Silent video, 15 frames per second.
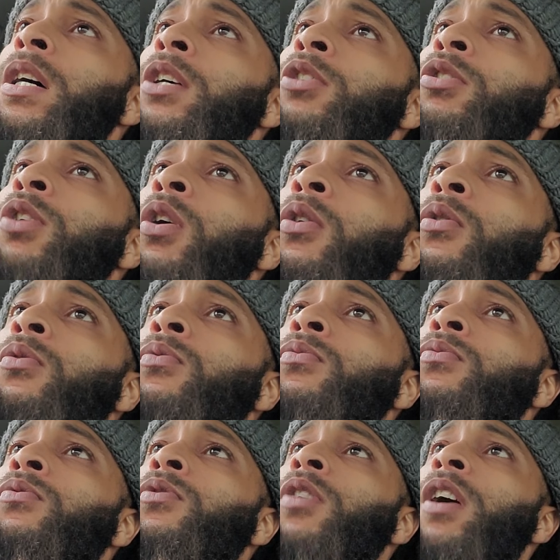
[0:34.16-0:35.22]
you know,
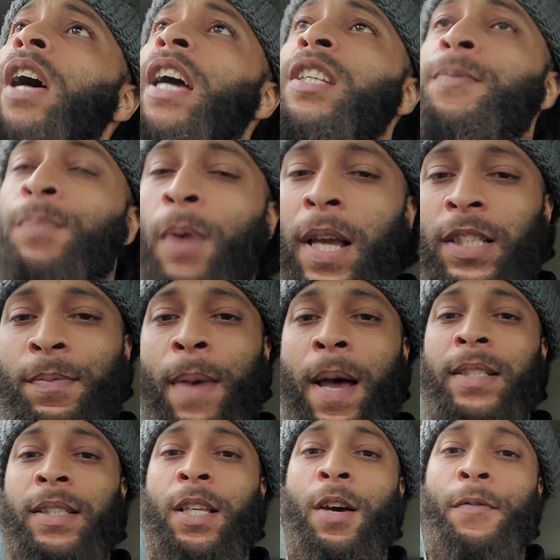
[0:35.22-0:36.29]
express
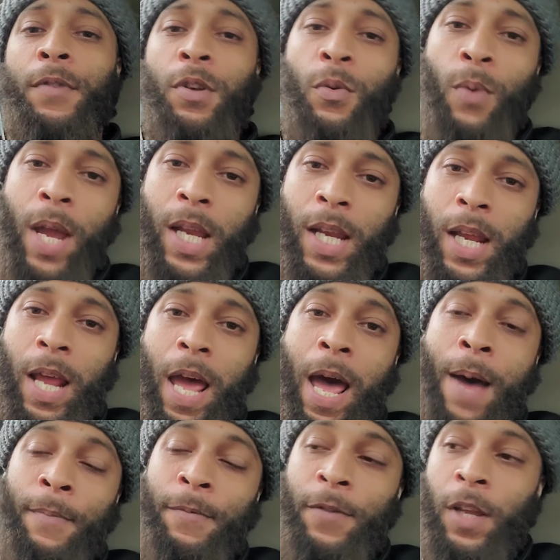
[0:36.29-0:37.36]
myself in the way that
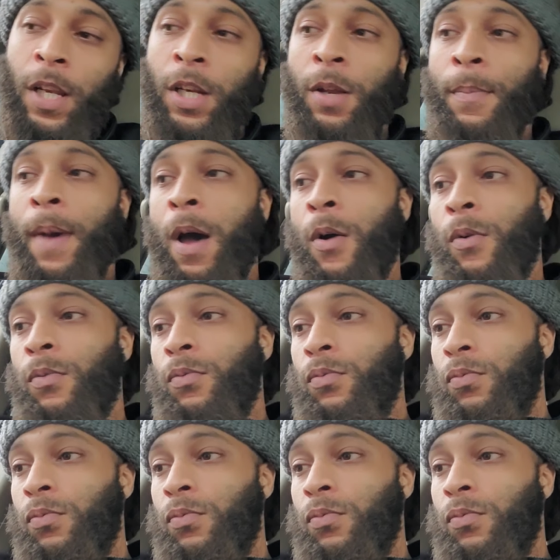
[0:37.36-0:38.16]
I'm feeling about,